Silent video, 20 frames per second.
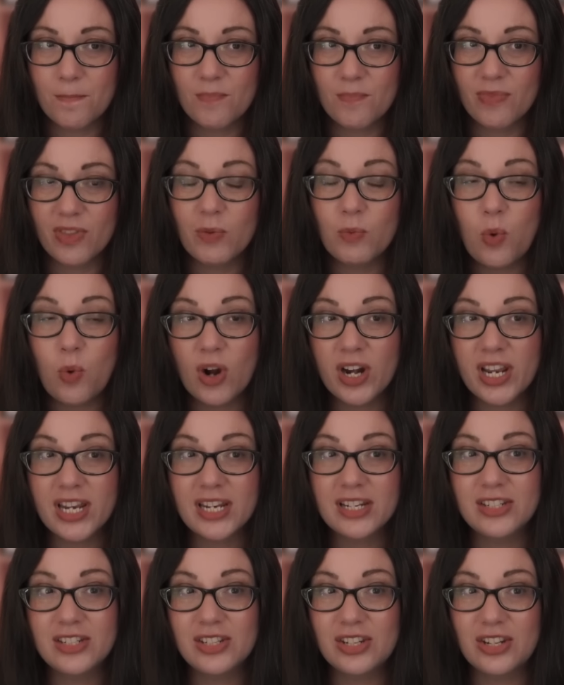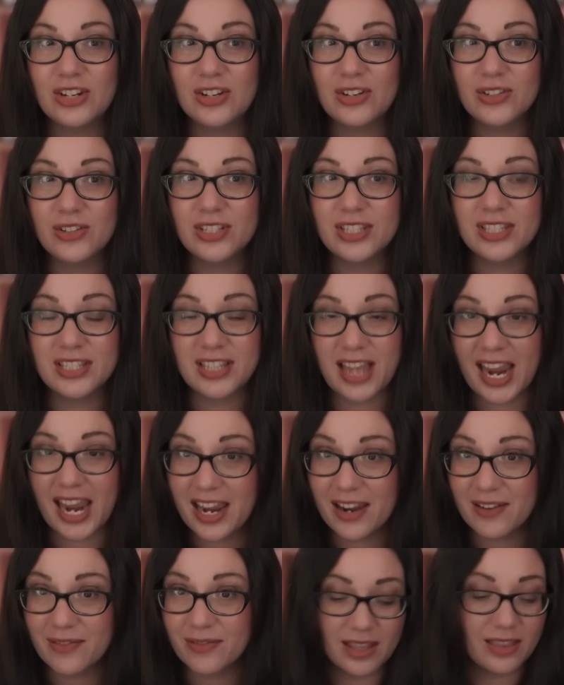wanting to
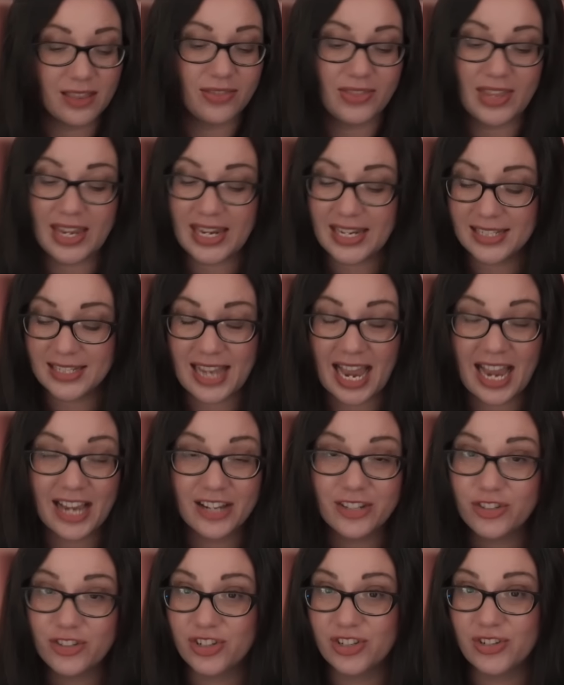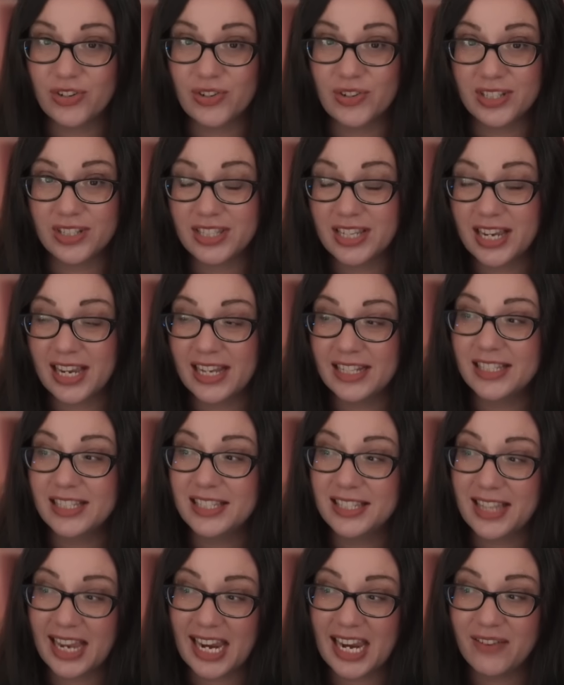save these astronauts and
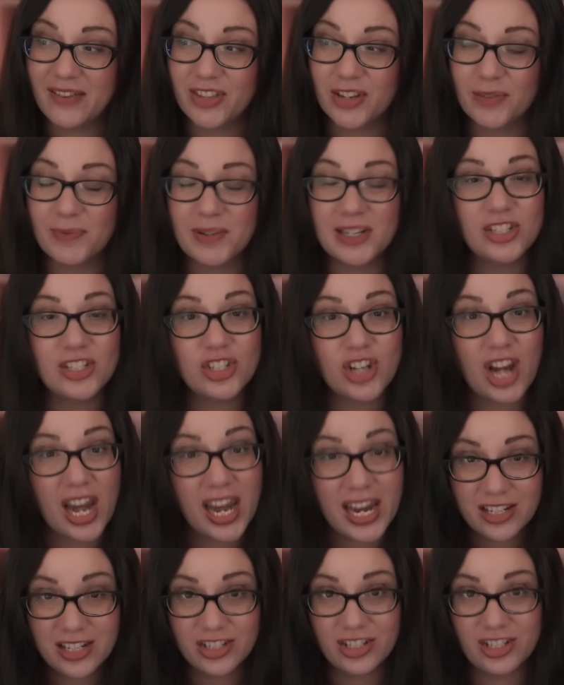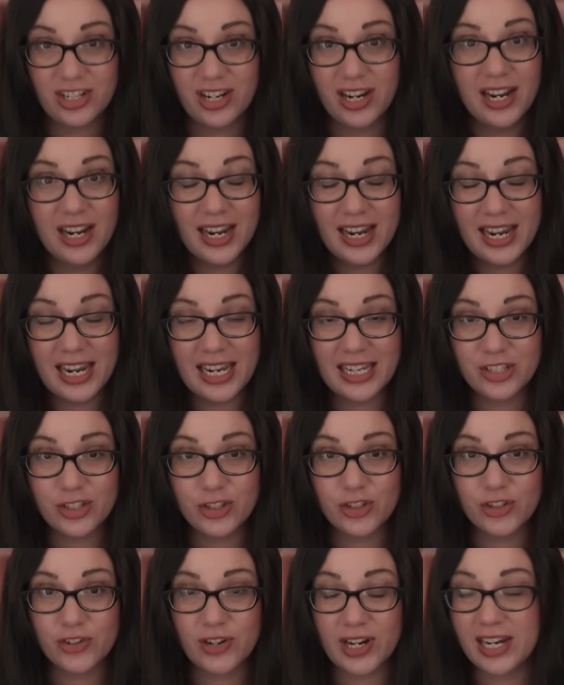save them and change
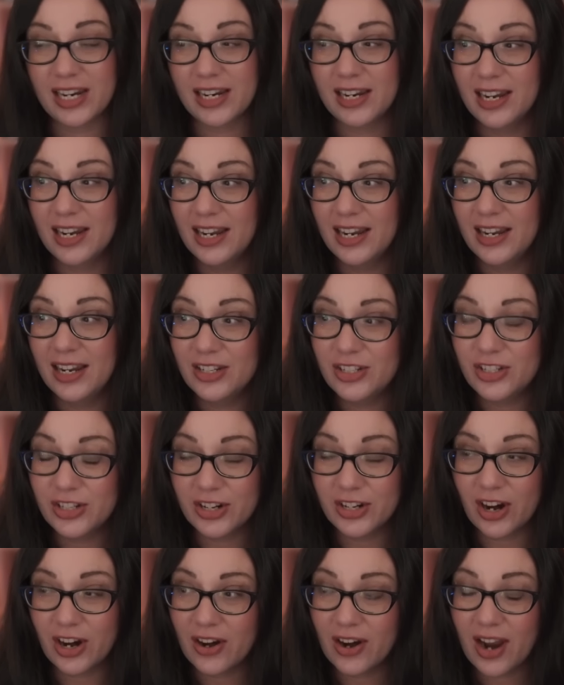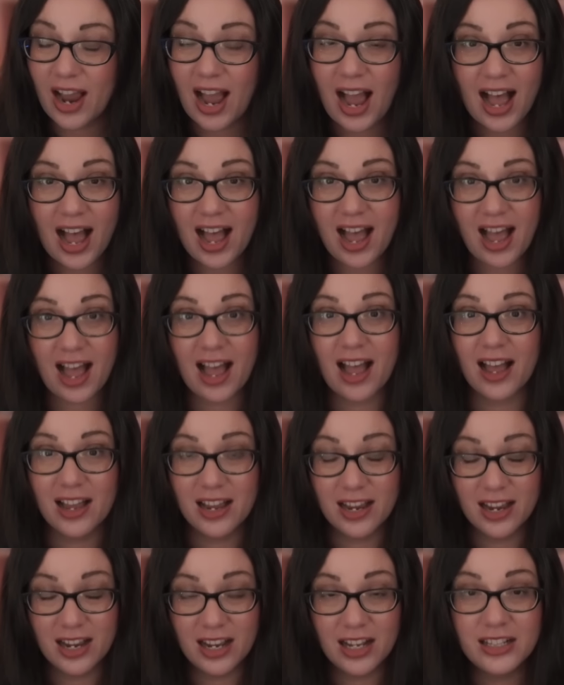history to go, haha,
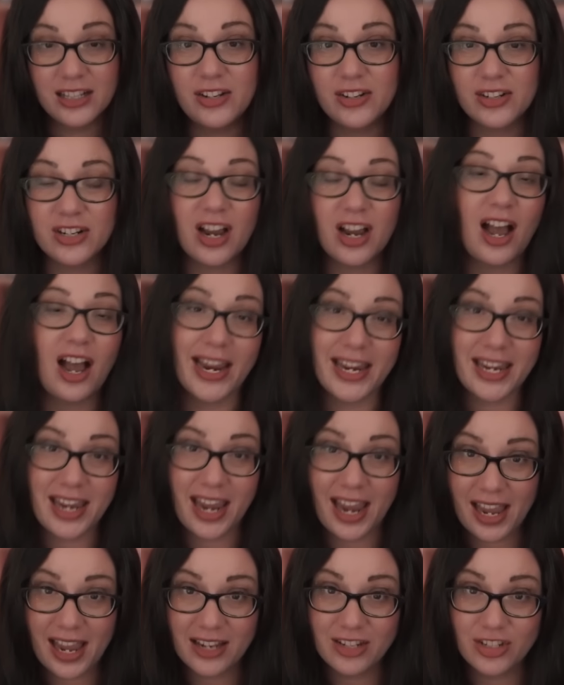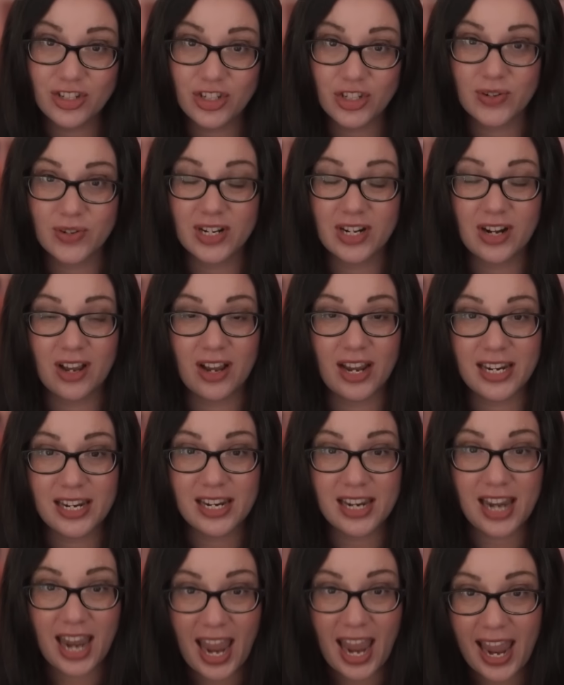look, I can do it. I
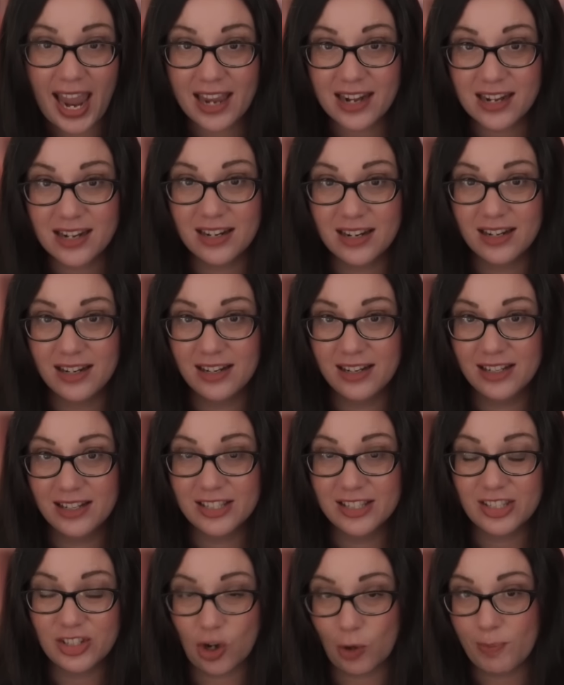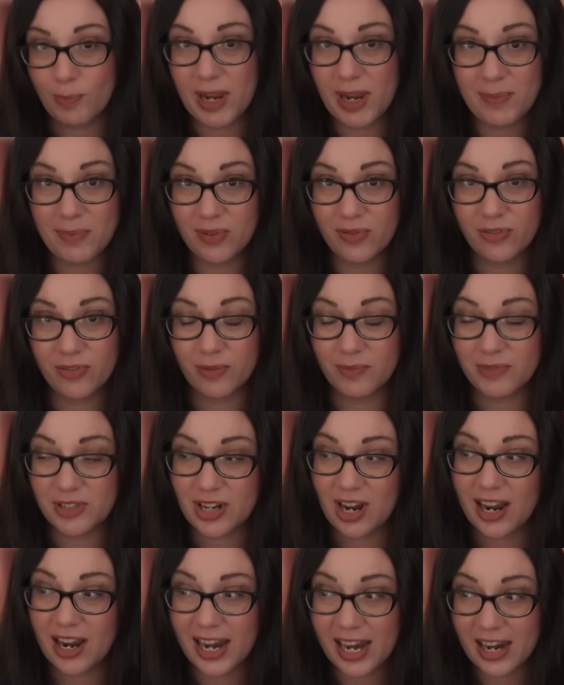can stop people from
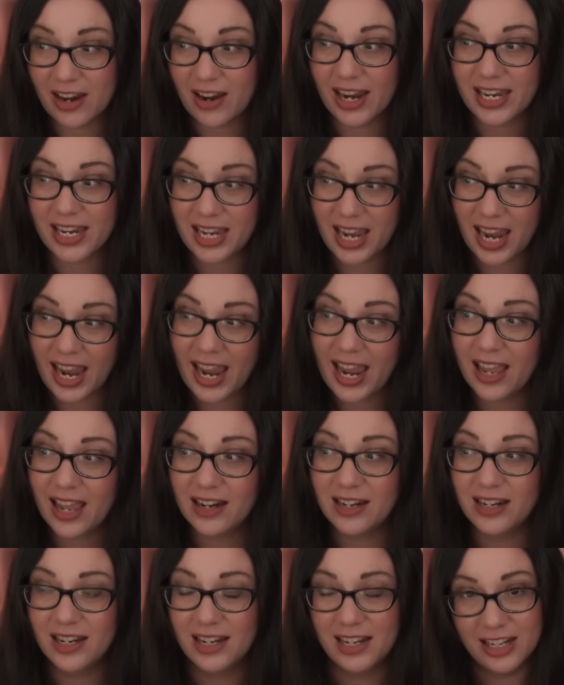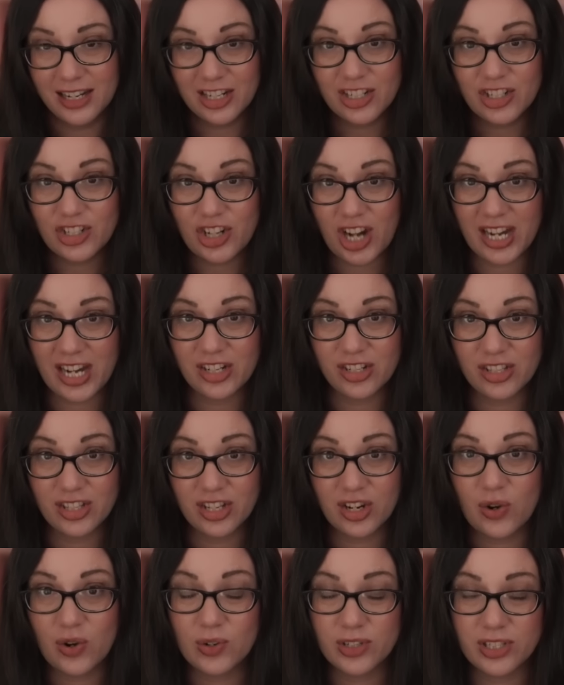dying. I can change the
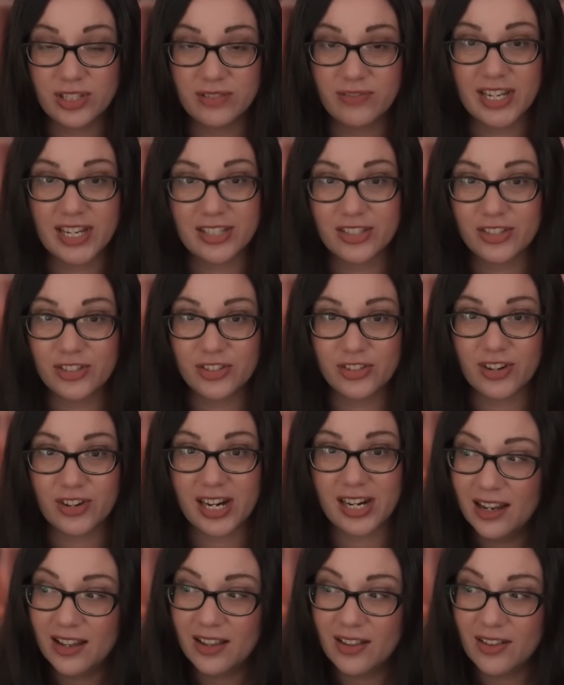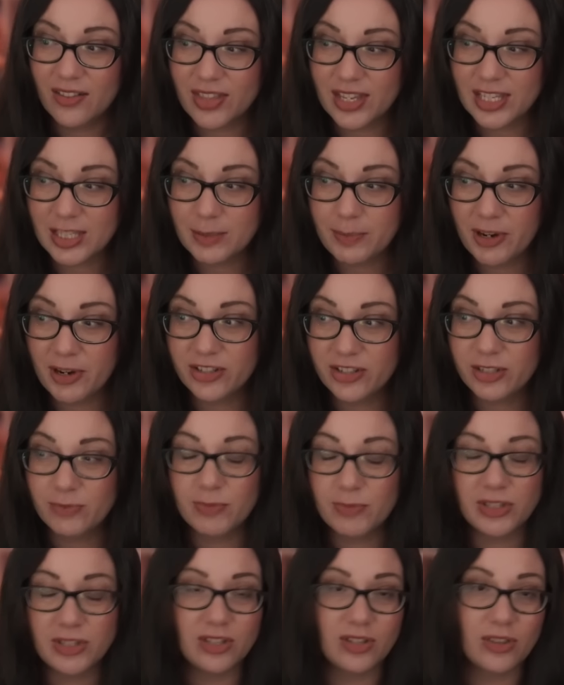course of history. This person with the